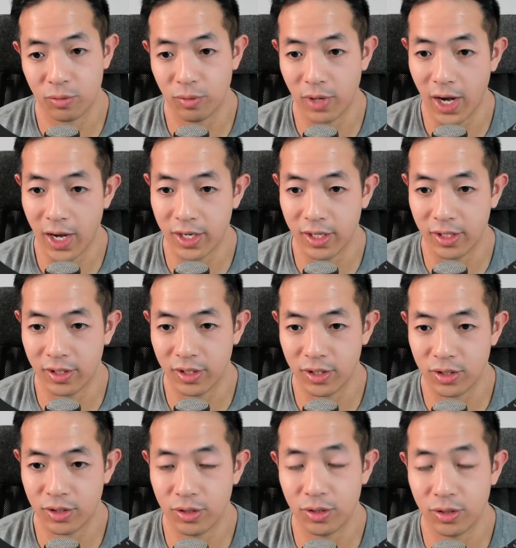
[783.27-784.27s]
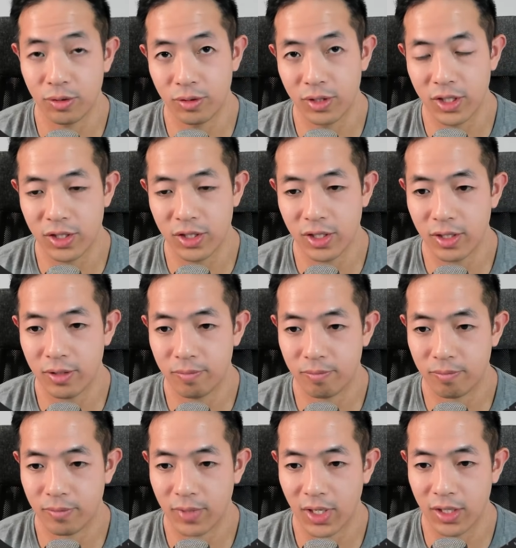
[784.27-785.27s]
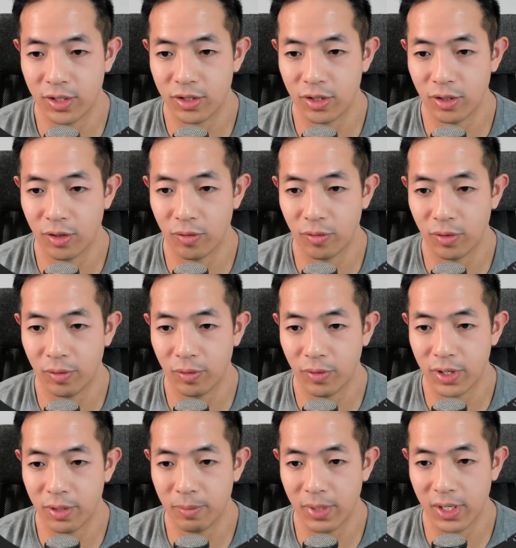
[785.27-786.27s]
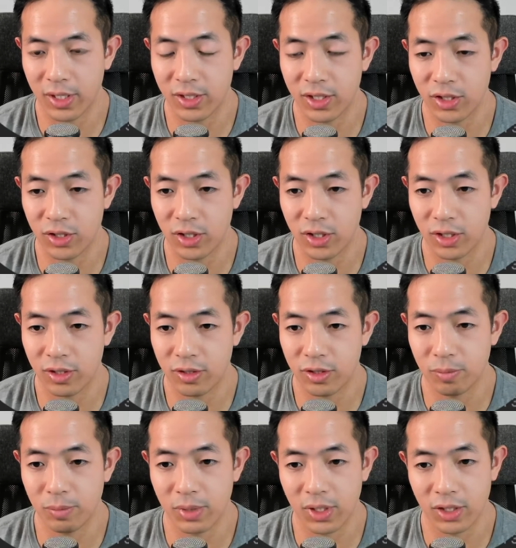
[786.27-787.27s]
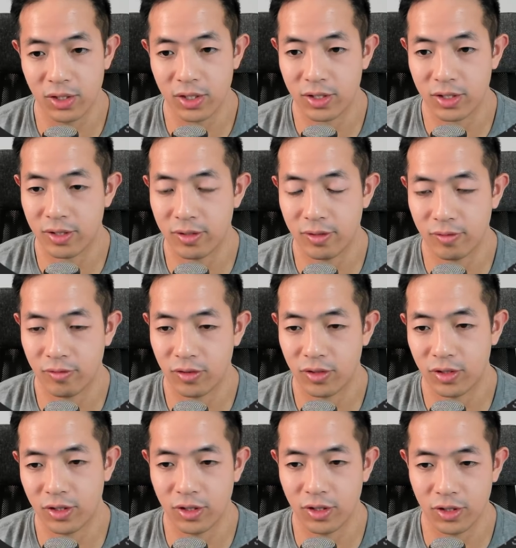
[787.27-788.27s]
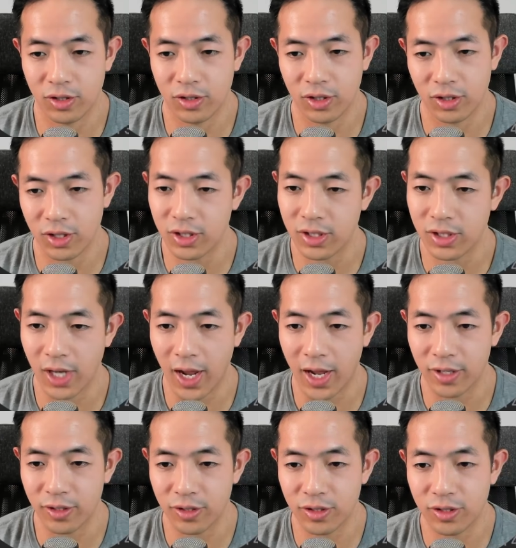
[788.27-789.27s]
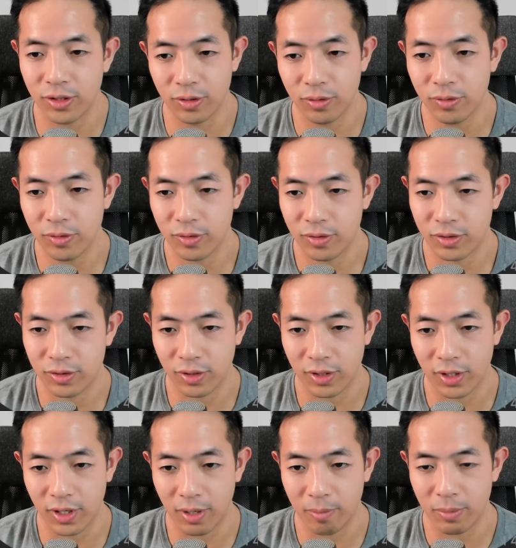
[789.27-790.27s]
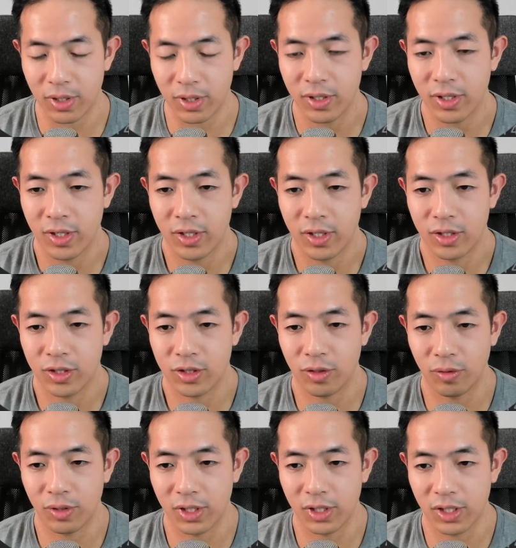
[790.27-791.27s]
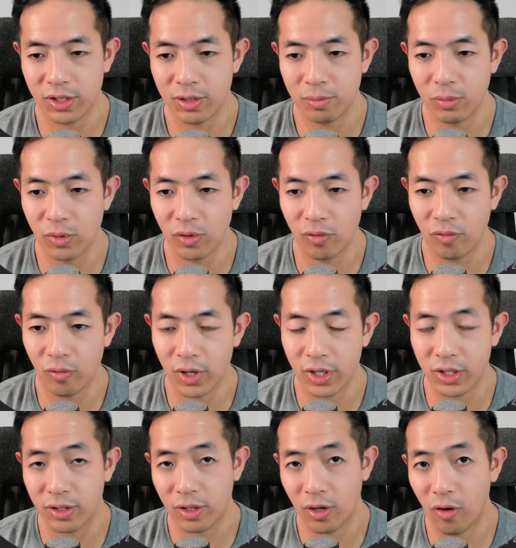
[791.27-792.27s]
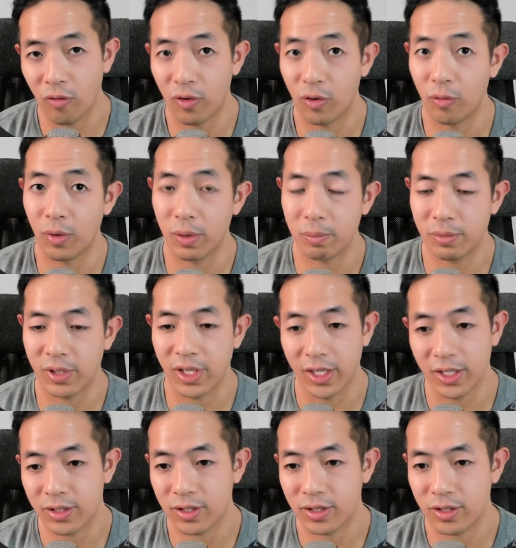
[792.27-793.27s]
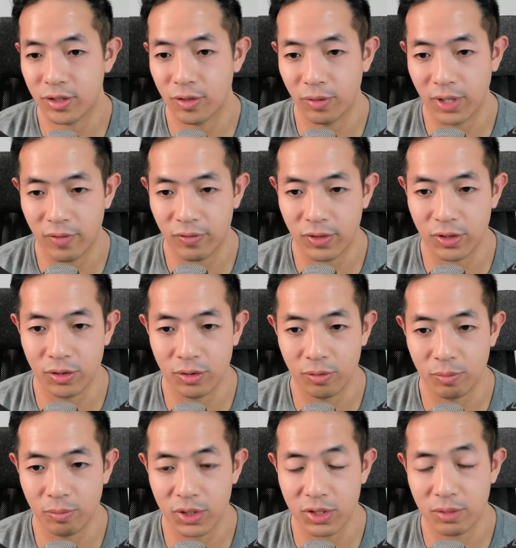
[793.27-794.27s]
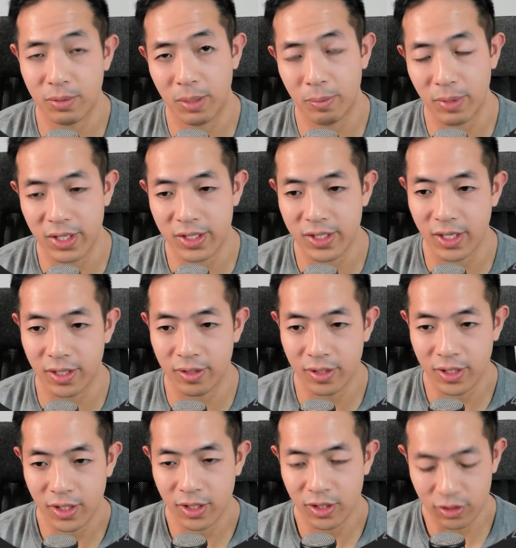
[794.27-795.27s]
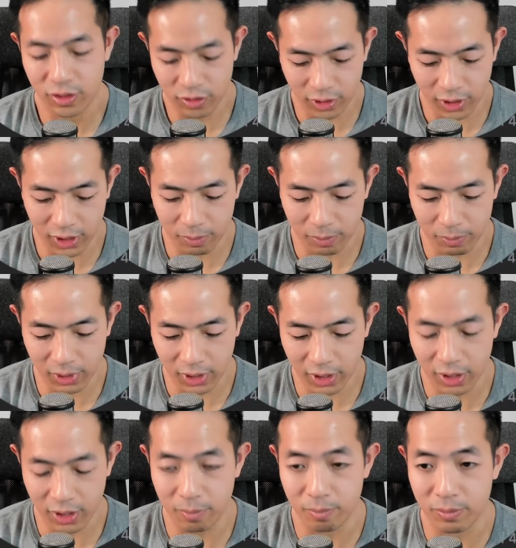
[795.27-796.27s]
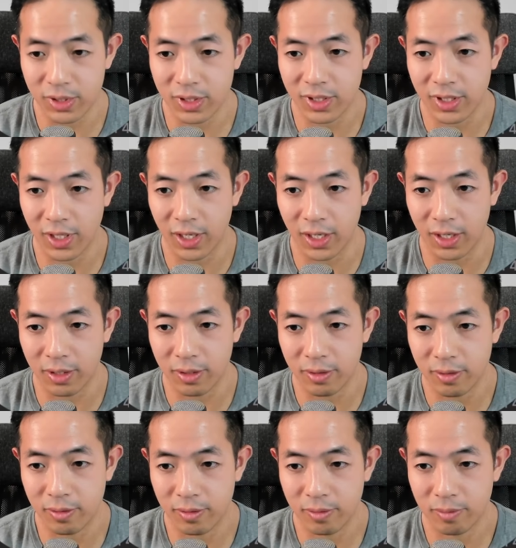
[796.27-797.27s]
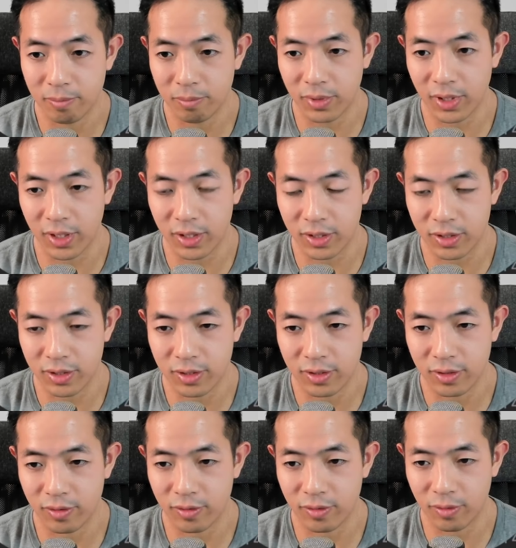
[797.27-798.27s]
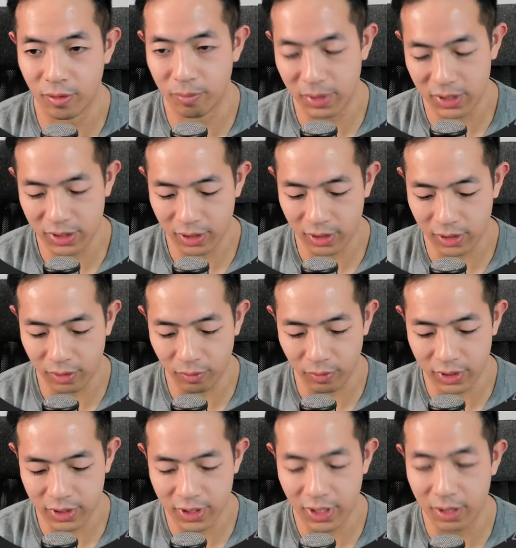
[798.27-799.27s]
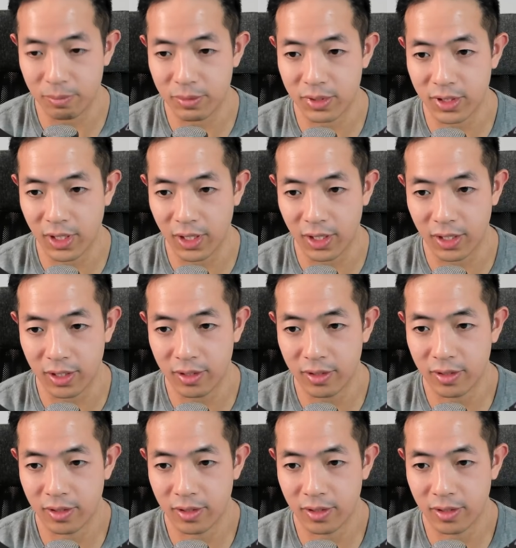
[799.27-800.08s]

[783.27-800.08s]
we're adding this 2 digit. And so we want to make digit to be just add 2 to the number. So we need to move 1 over 1 place. So we have to do multiply by 10. So then it becomes 10 plus, or basically 1 times 10